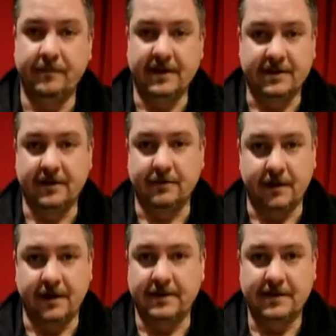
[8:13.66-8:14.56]
It's gonna
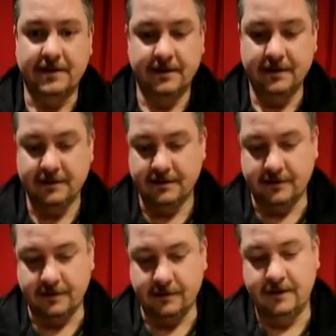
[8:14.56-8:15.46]
rust.
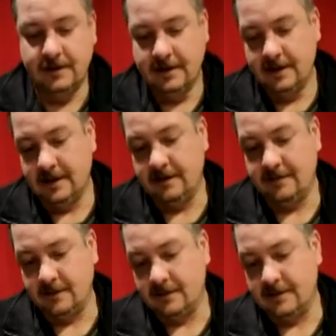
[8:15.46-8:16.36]
So
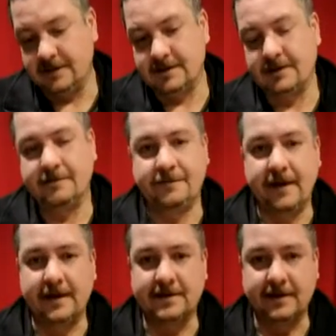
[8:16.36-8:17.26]
even though this isn't
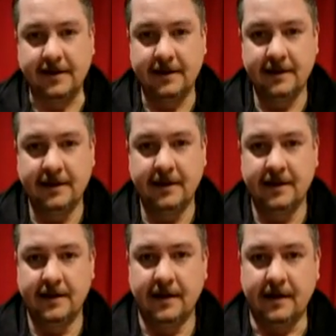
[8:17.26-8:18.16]
fancy,
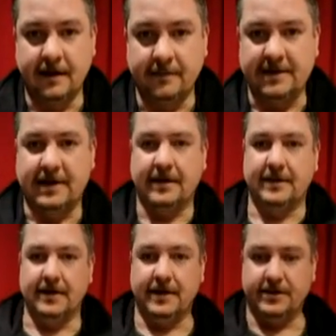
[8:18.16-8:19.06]
it's got
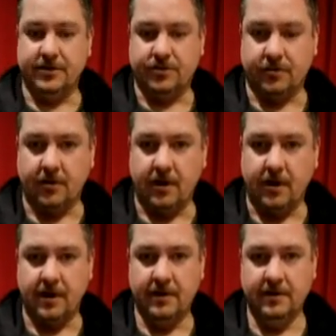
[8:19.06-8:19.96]
the nice
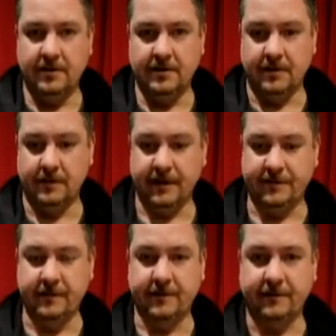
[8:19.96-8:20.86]
draw away
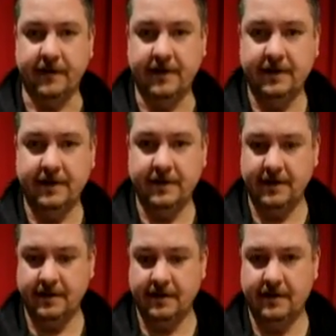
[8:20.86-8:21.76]
from the front.
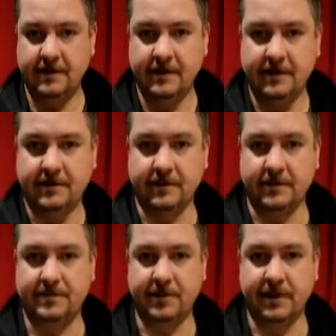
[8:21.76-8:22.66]
So
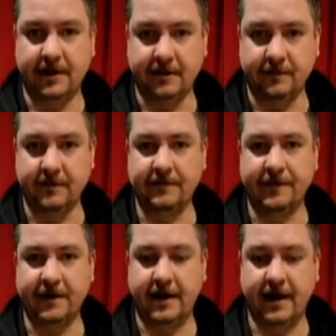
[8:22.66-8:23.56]
there's plenty of room
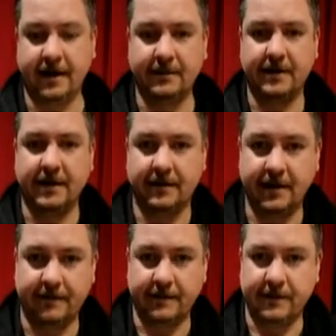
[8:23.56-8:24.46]
for your hand without
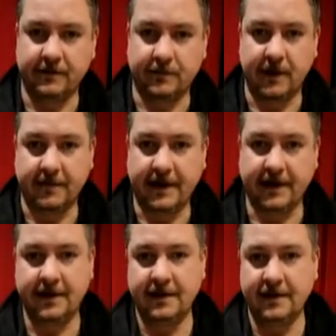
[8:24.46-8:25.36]
everyone
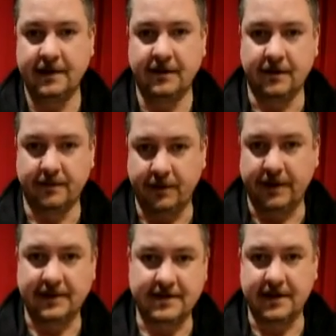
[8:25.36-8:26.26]
rubbing or
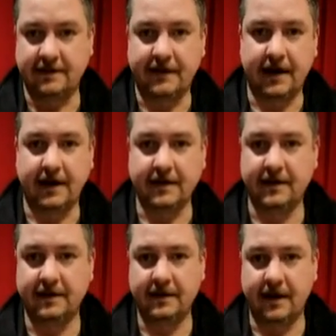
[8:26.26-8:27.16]
putting stuff
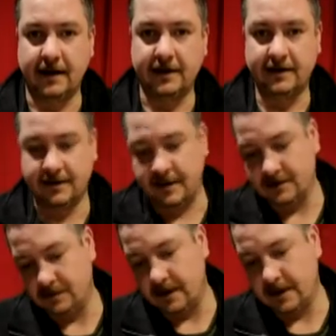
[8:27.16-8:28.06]
on it.
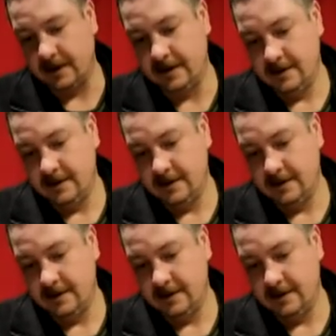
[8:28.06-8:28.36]
That's why